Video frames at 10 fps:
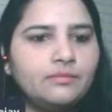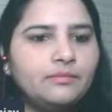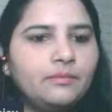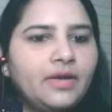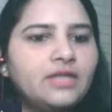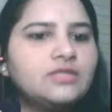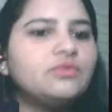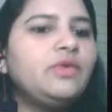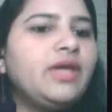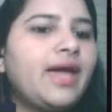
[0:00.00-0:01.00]
But
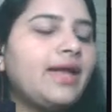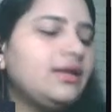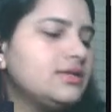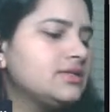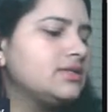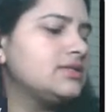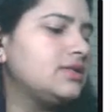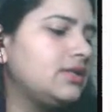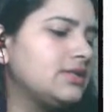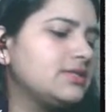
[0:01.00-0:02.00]
we can discuss
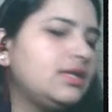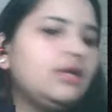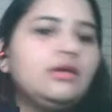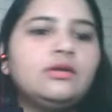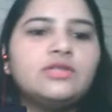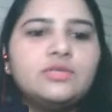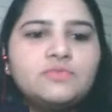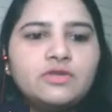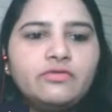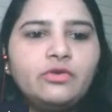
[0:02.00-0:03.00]
the listening
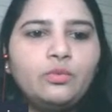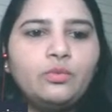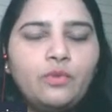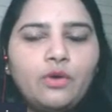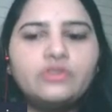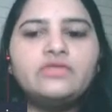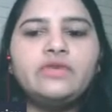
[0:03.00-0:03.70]
tips if you want.